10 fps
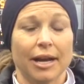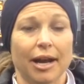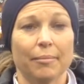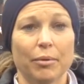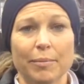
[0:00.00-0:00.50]

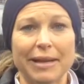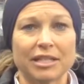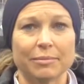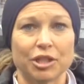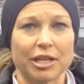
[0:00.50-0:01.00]
um, but we made
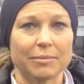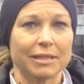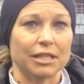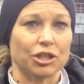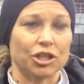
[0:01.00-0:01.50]
some
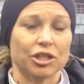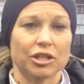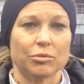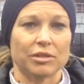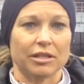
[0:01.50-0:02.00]
adjustments, and she
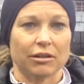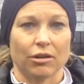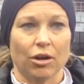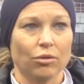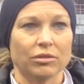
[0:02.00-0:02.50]
just was in
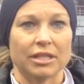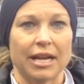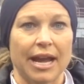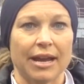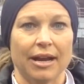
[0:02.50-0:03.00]
her own
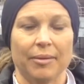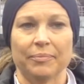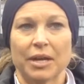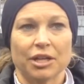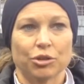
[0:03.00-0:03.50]
today, um,
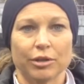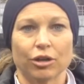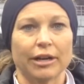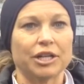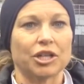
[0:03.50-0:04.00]
doing a
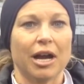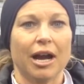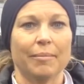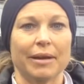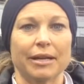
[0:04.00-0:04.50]
great
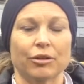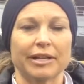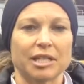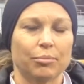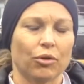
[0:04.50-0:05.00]
job and
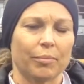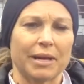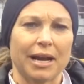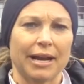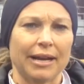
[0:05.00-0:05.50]
great support
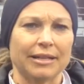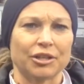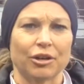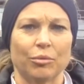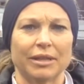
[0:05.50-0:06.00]
behind
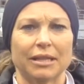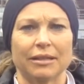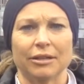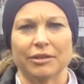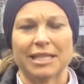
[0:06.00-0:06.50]
her with
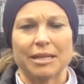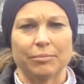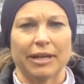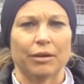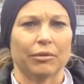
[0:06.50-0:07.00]
you know the team
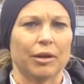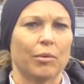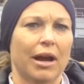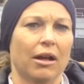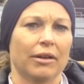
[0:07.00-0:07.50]
playing really
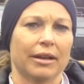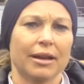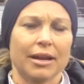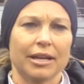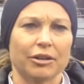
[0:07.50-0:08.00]
well, and
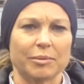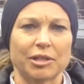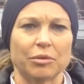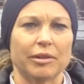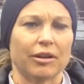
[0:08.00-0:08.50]
you know
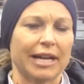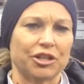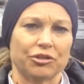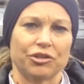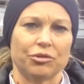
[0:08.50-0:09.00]
especially with our
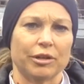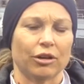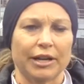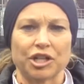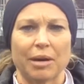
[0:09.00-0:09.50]
catchers doing a
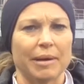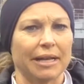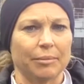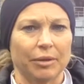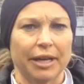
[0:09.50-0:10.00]
great job
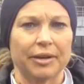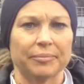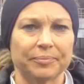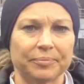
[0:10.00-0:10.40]
behind the plate.